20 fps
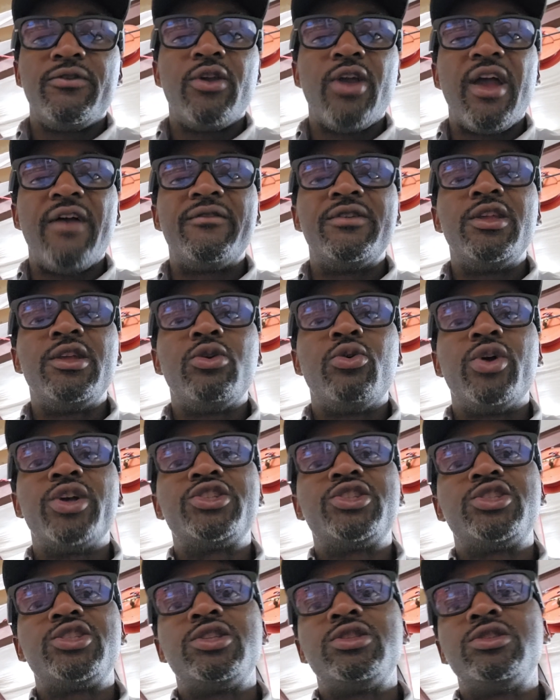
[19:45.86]
if you have any
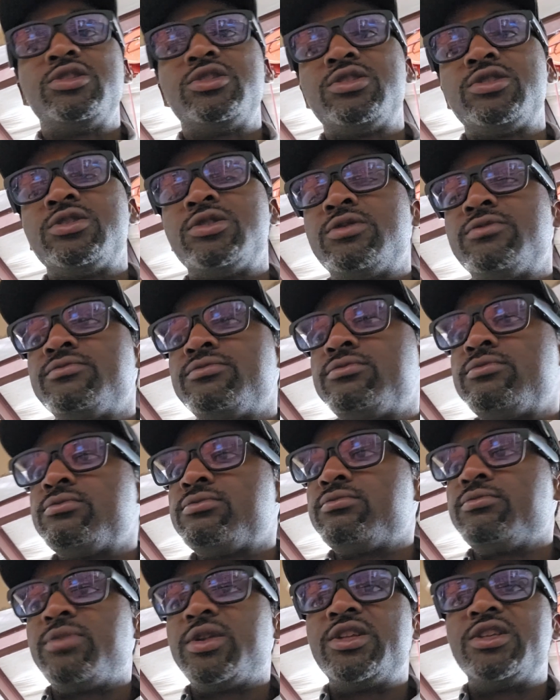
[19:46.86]
questions,
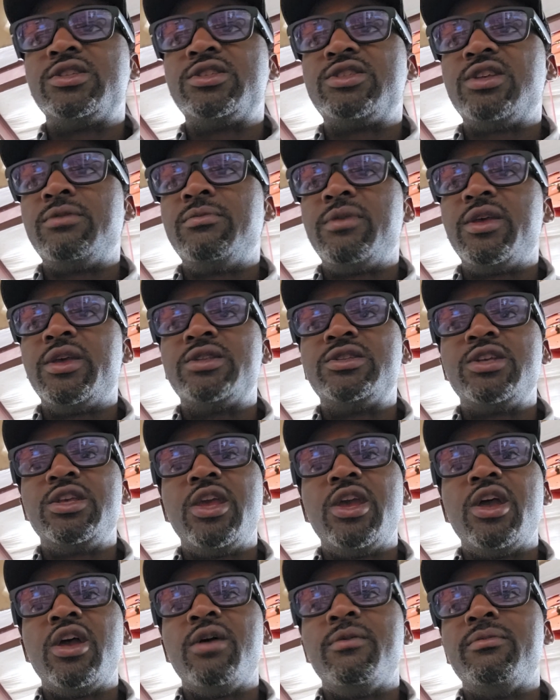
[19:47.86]
please send me a
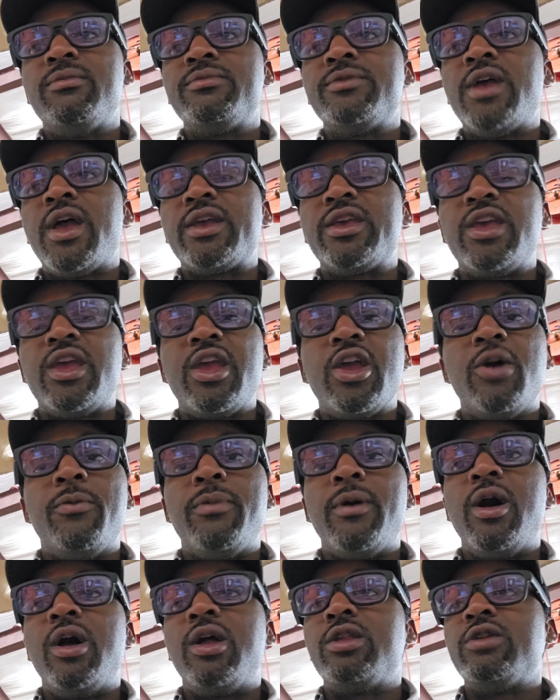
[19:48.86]
DM. I can't
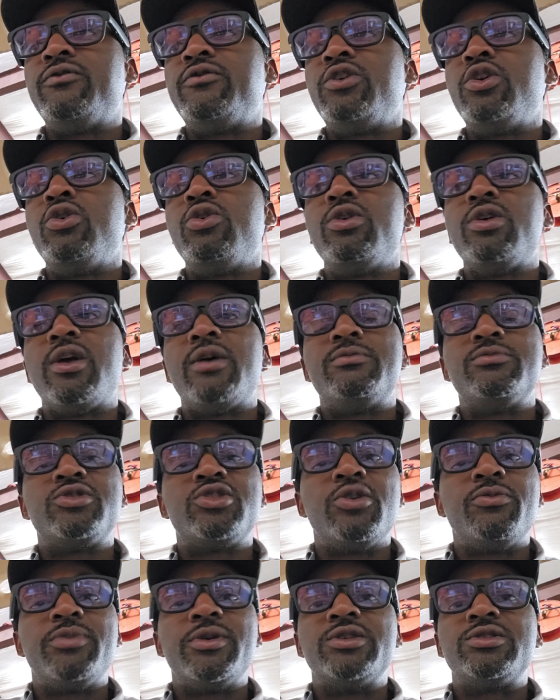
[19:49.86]
help all of you. I'm
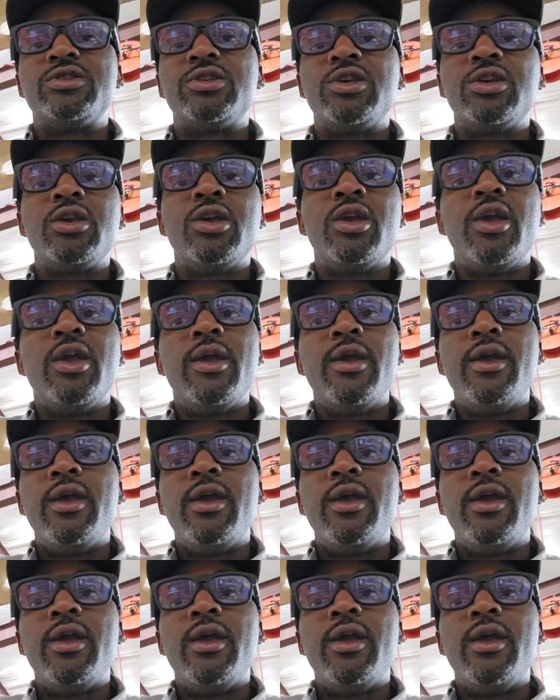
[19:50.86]
so busy.